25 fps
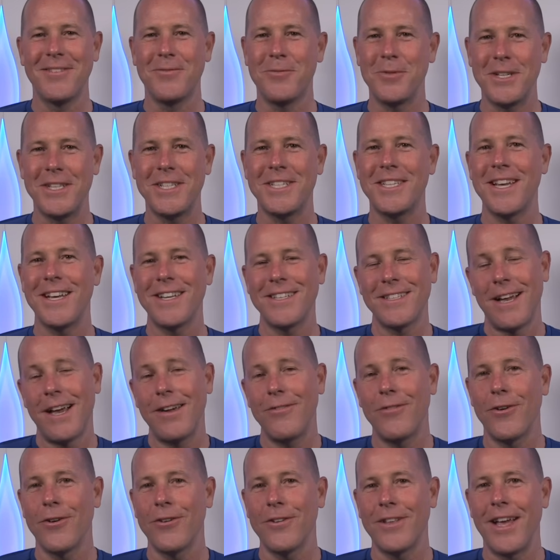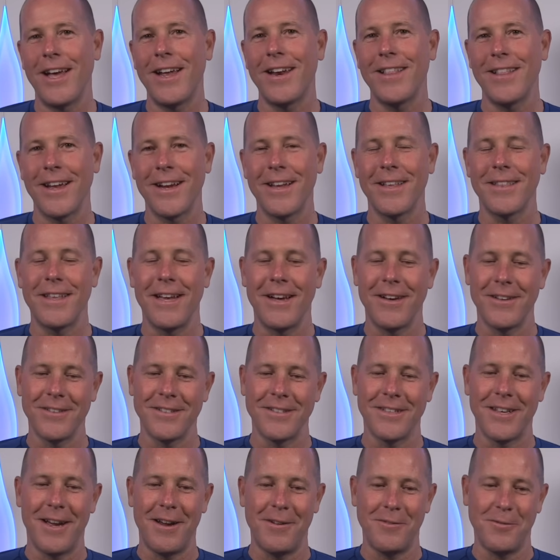which says, I've heard that like a
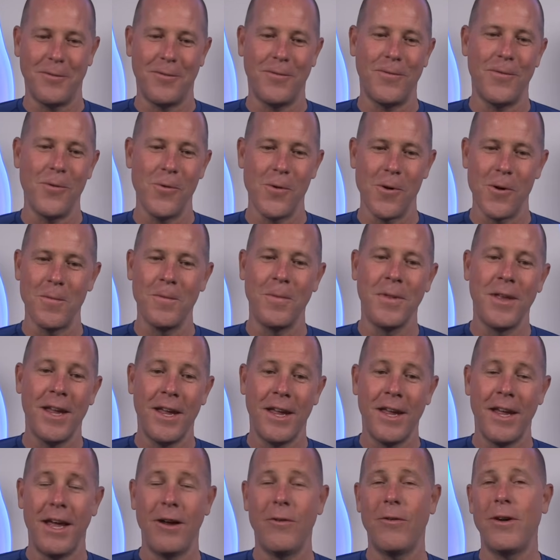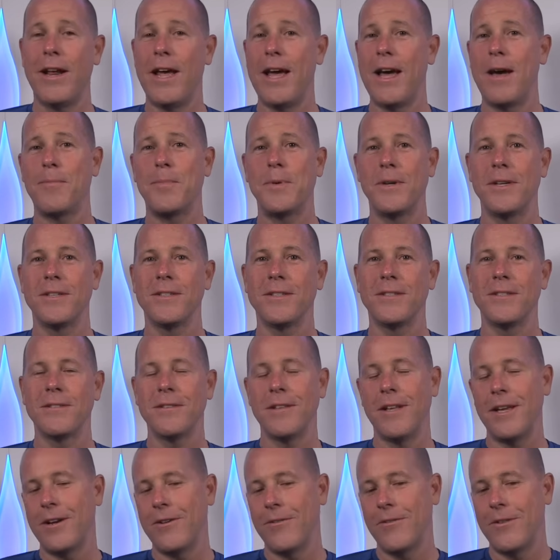thousand times before. And what happens?
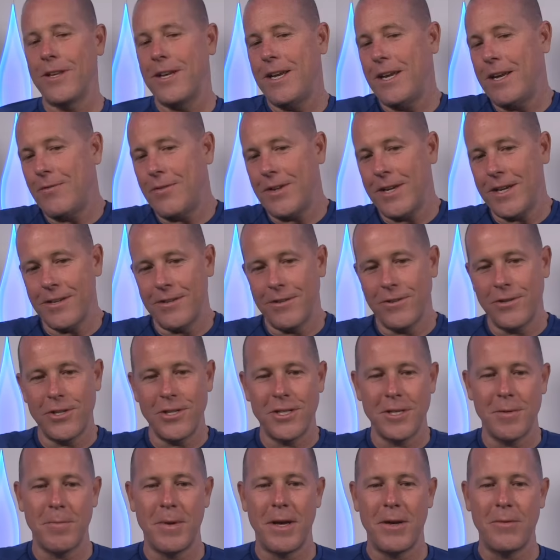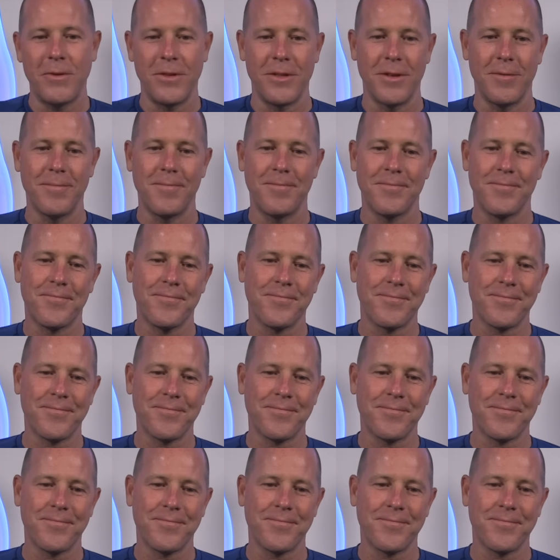Later in the evening, she's in bed with him.